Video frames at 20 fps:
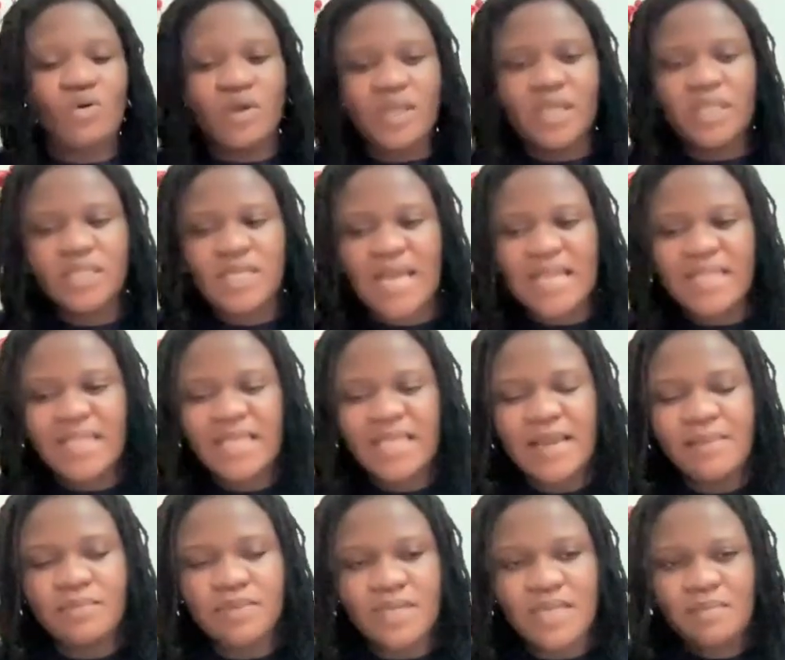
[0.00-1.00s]
Okay, I
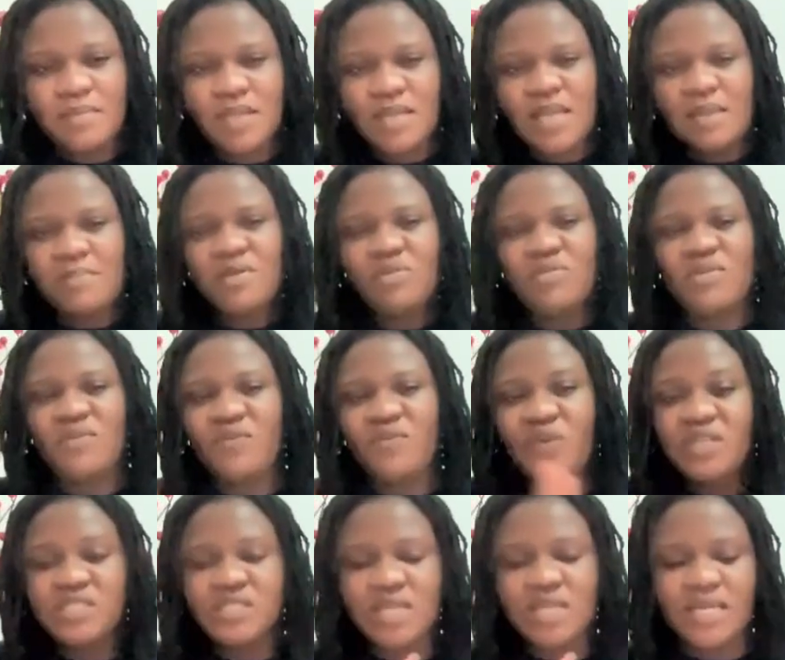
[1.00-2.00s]
think let me
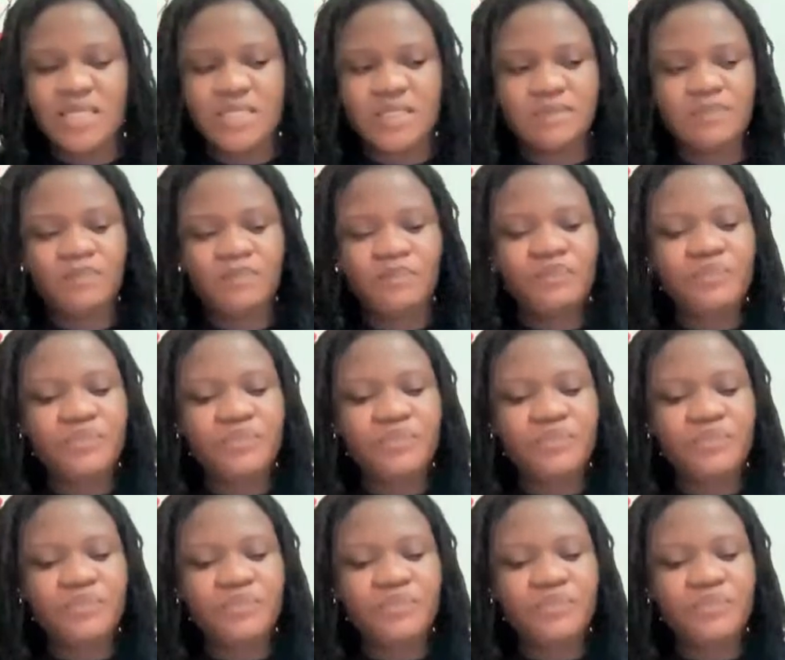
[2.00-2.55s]
rephrase that.